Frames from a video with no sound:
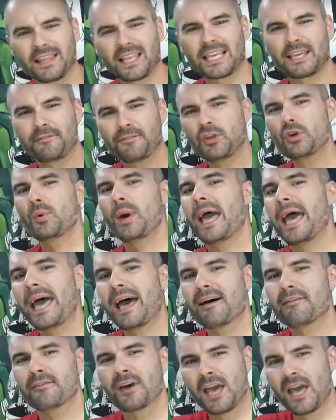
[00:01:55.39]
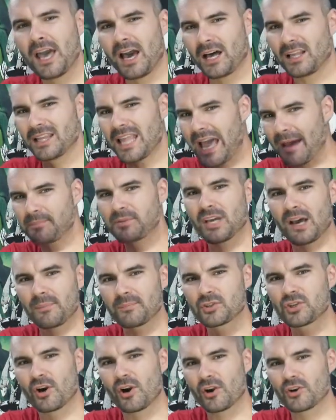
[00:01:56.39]
Like if you have a
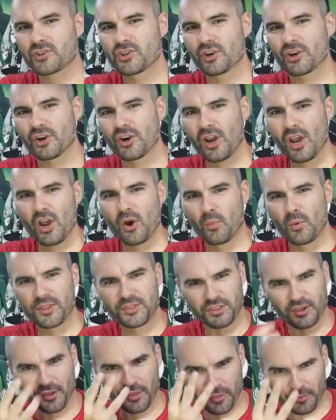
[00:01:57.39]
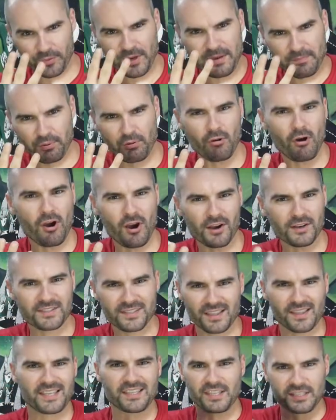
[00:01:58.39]
laptop charger with the three prongs
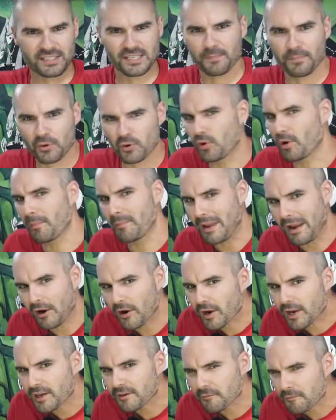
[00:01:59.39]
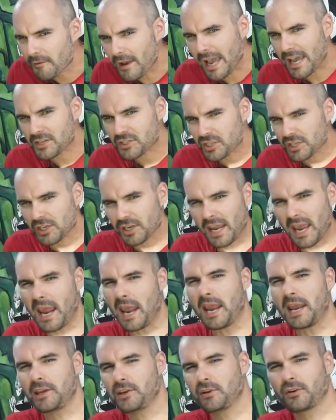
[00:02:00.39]
in like the typical American fashion,
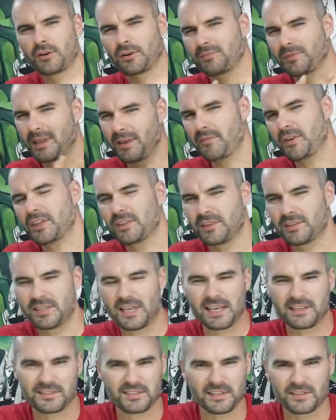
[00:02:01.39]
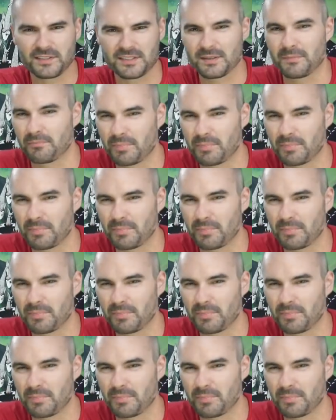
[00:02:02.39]
and you're giving the test in some